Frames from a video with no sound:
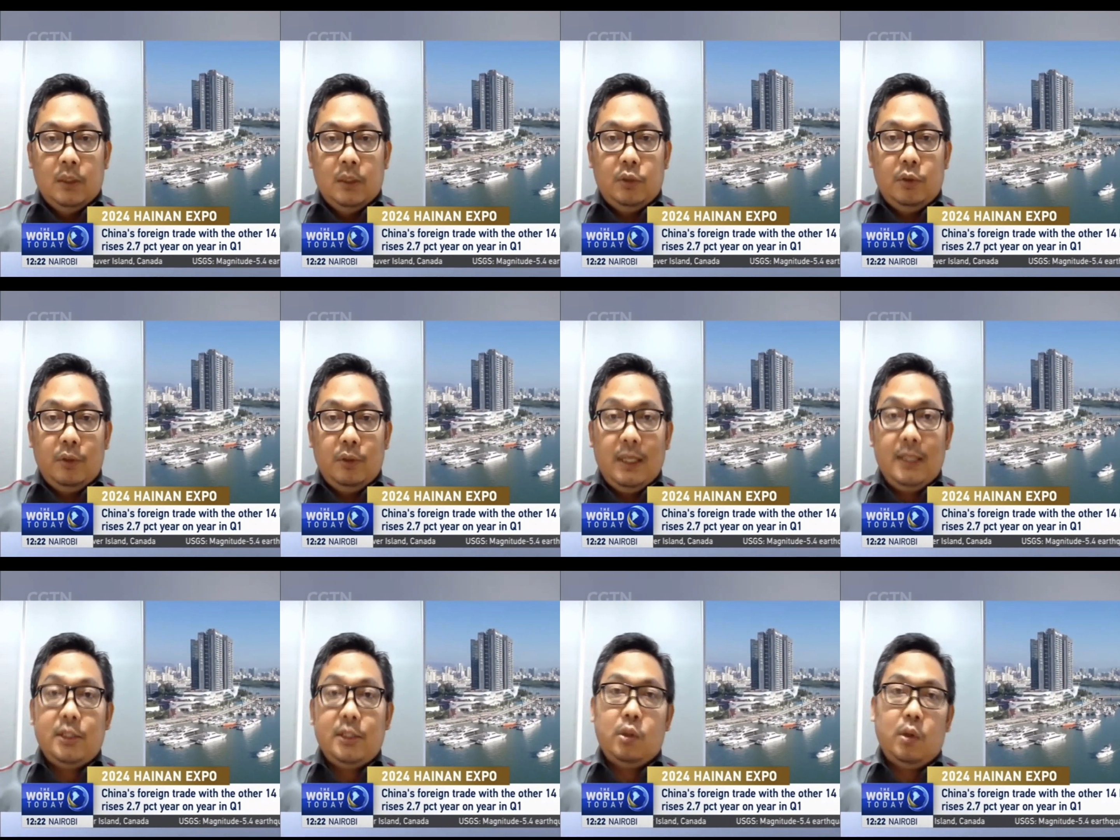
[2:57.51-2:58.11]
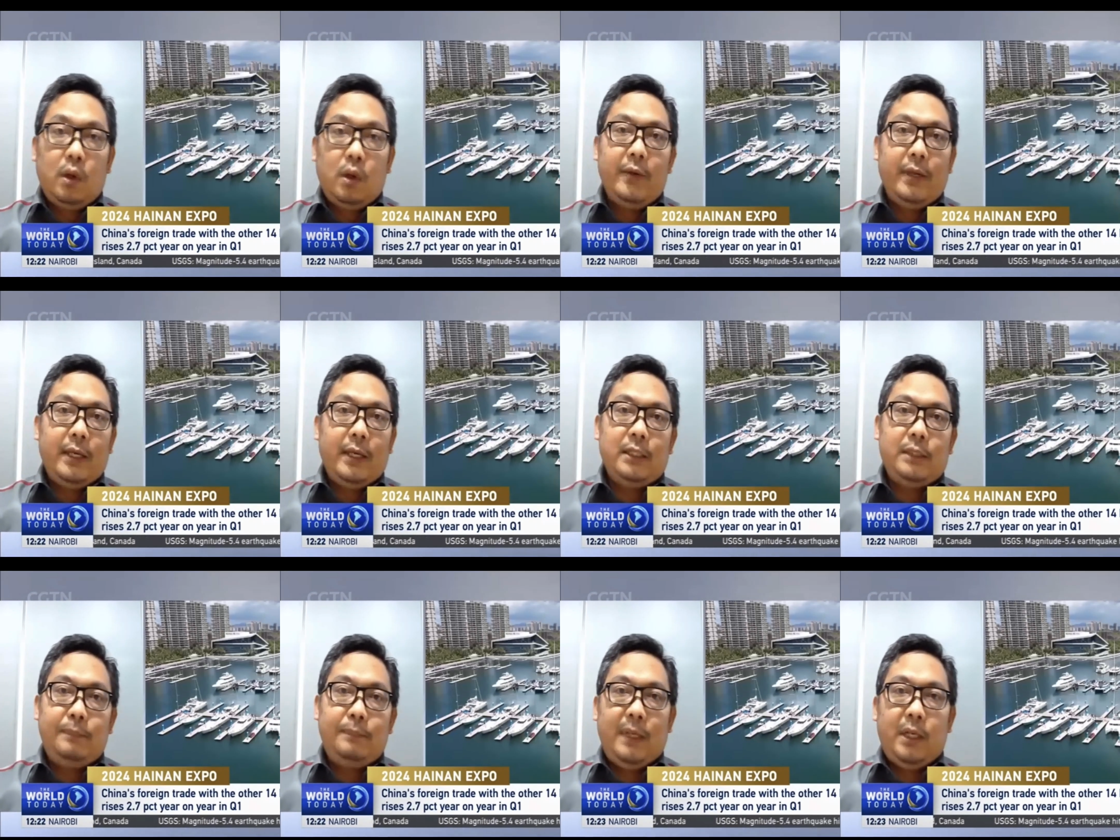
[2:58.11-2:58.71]
So this
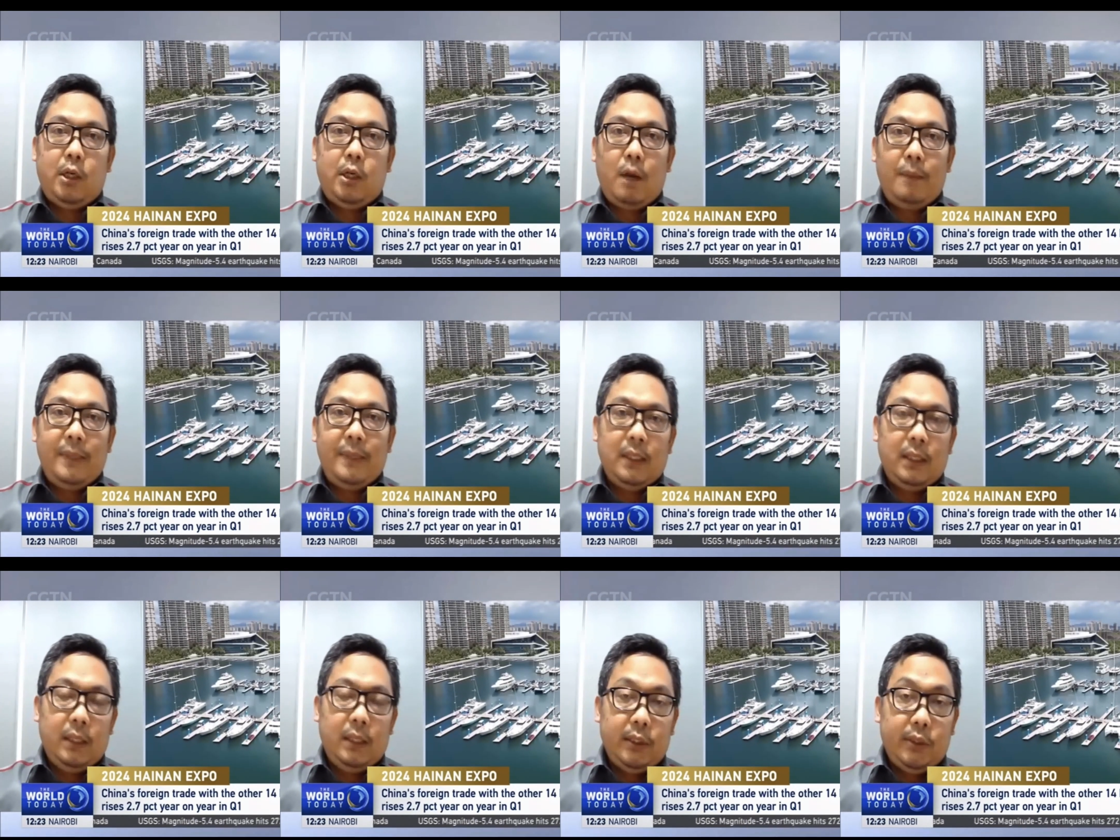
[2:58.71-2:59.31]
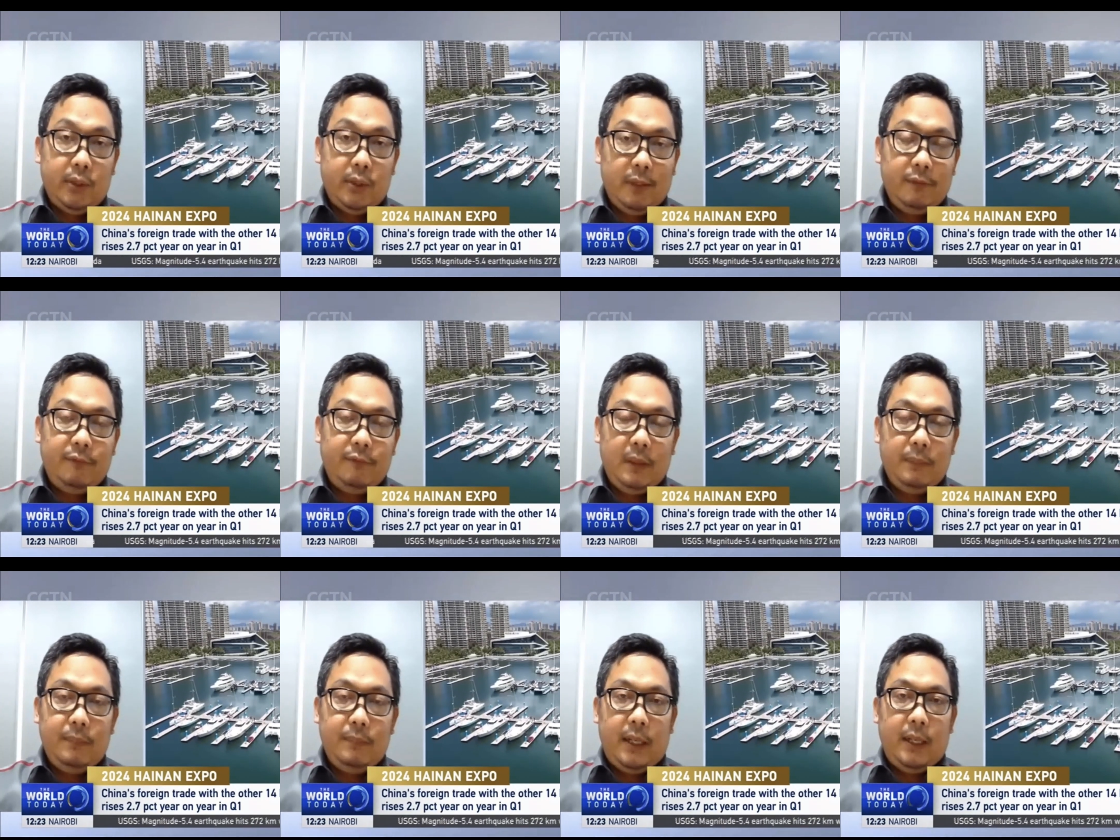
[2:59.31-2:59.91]
growing is predominantly driven